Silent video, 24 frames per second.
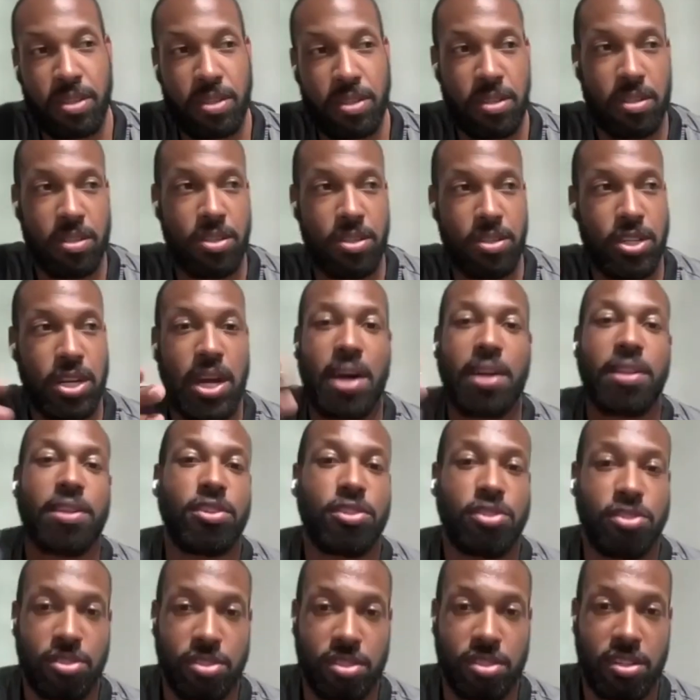to
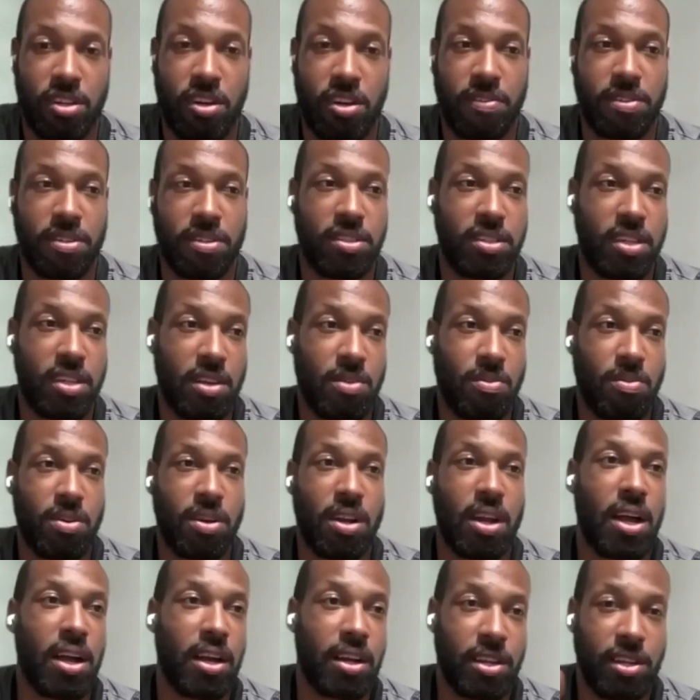challenge yourself to say, we're
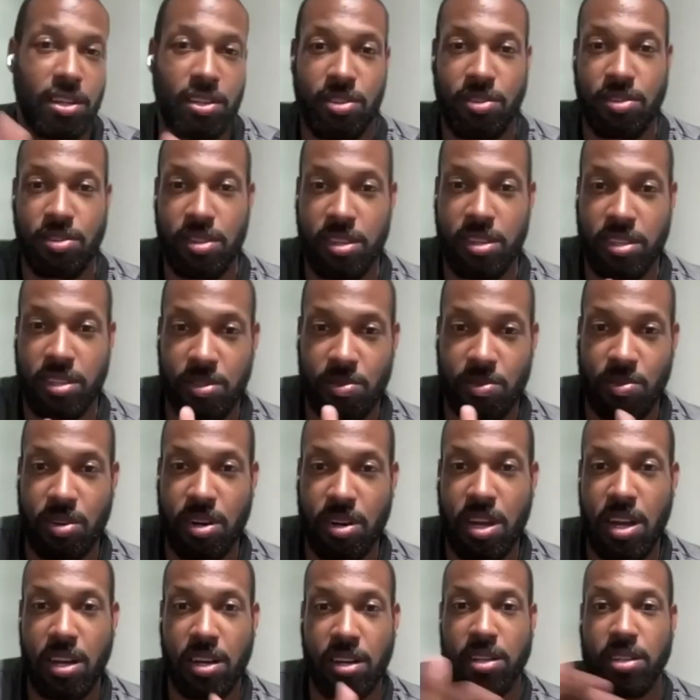not going to do this and we're
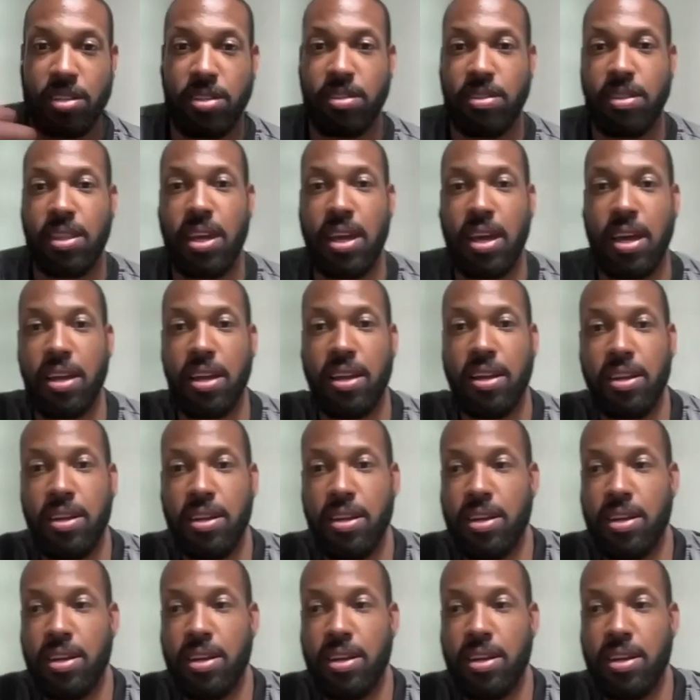not going to do that.